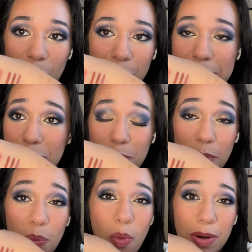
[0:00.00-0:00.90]
super
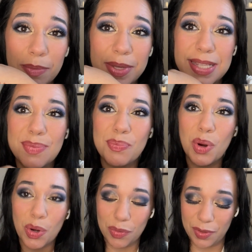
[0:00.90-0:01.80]
warm. It's
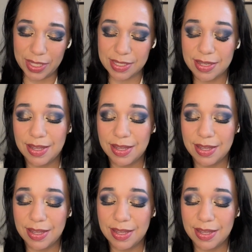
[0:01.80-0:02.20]
perfect.